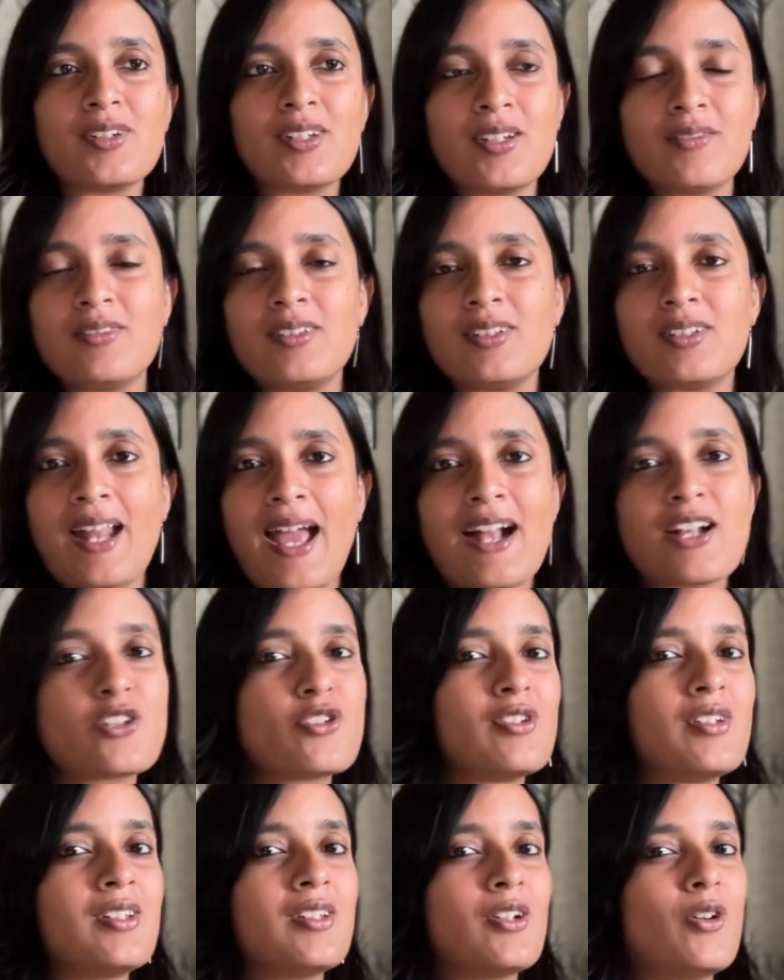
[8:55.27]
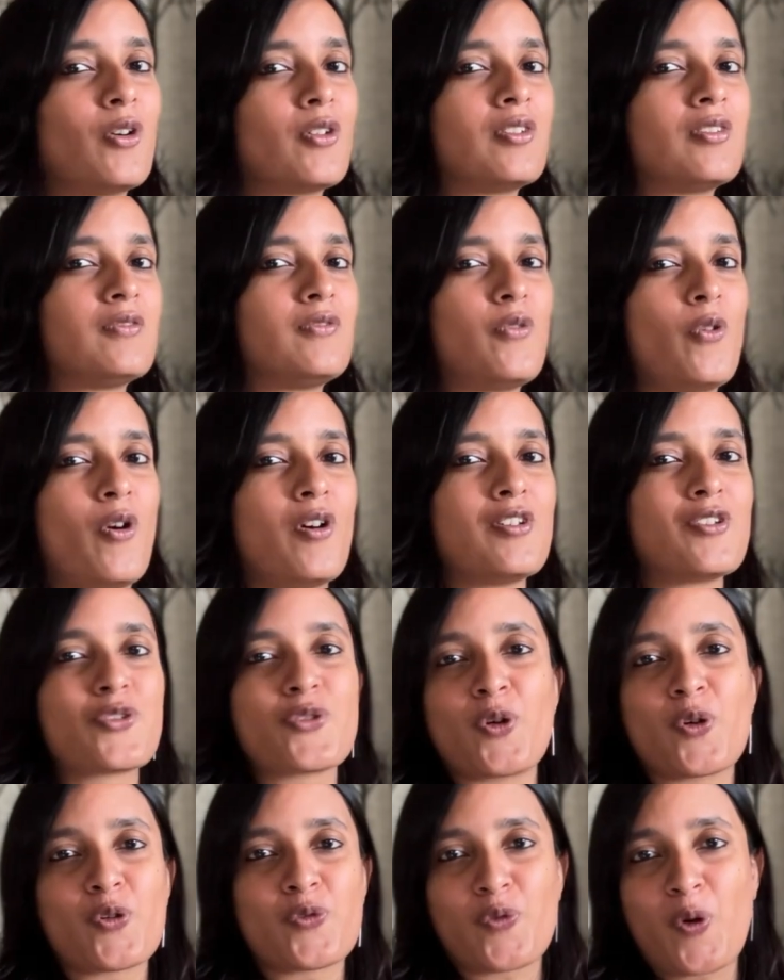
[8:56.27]
never actually gonna fall
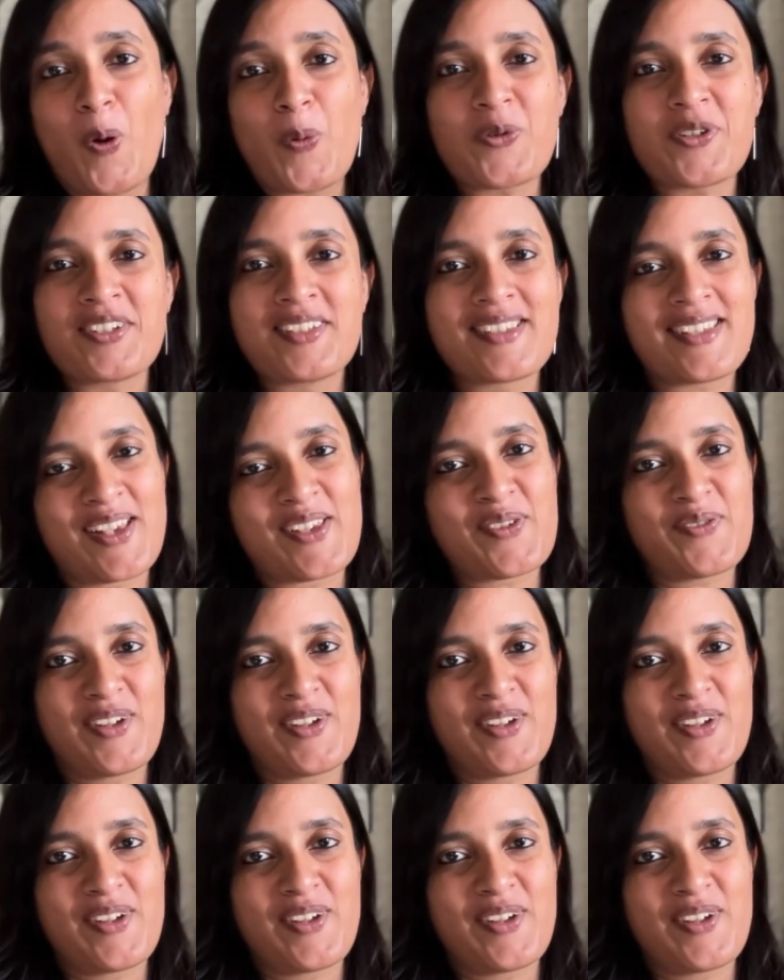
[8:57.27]
short of options as a